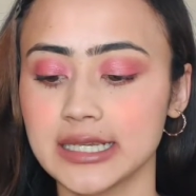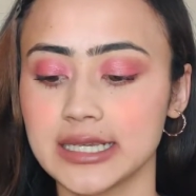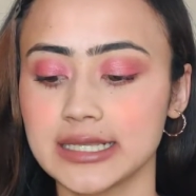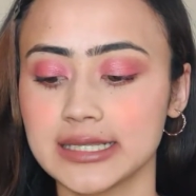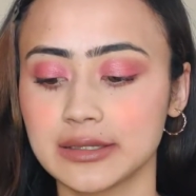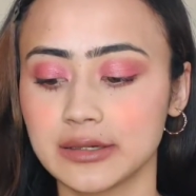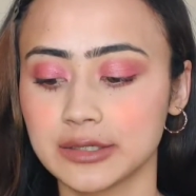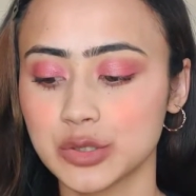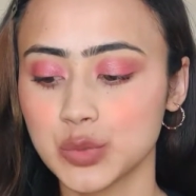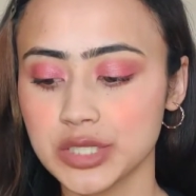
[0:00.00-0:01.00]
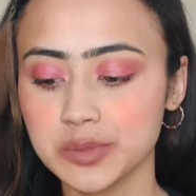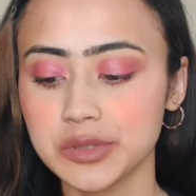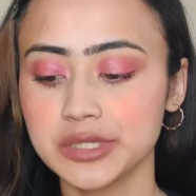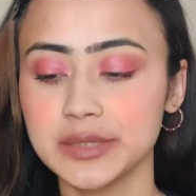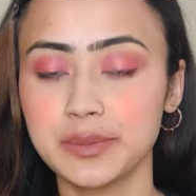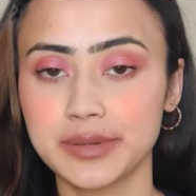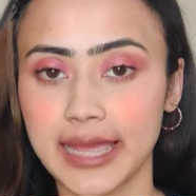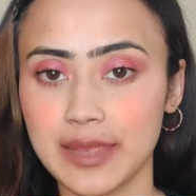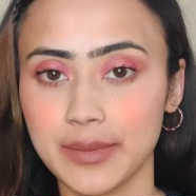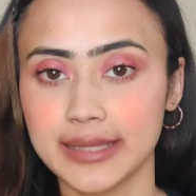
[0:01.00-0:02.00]
is the Swiss Beauty
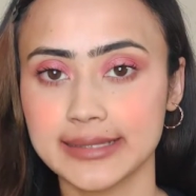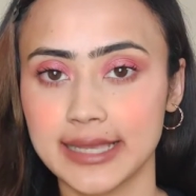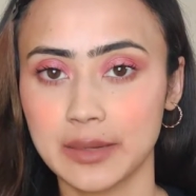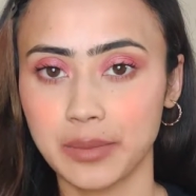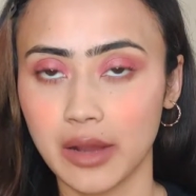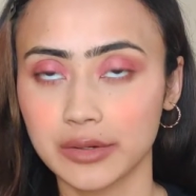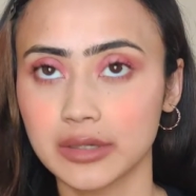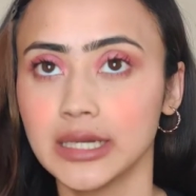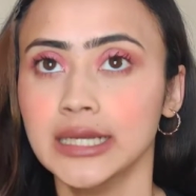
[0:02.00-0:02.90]
Prime and Z Powder.